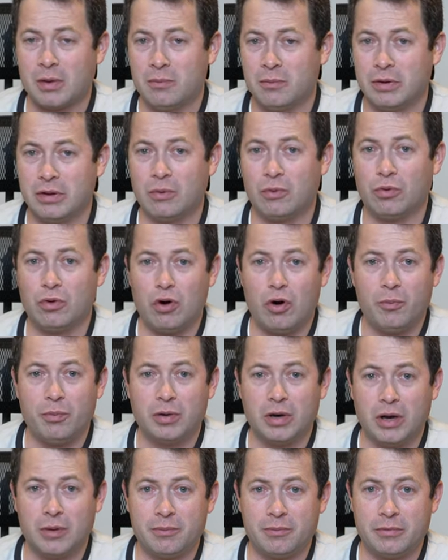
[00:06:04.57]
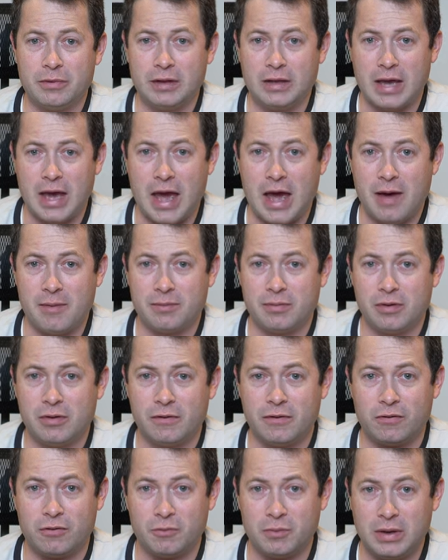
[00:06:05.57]
but then we'll open up the app
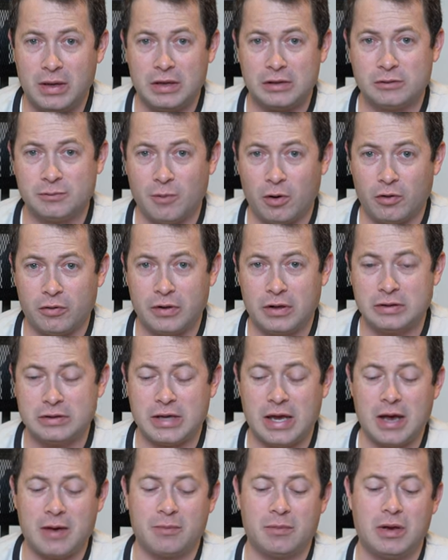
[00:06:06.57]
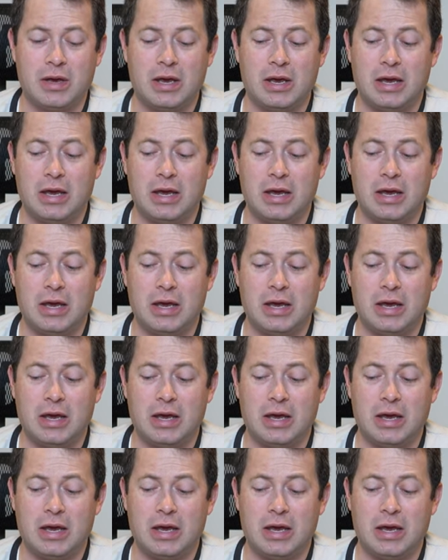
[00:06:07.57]
for me SmartThings app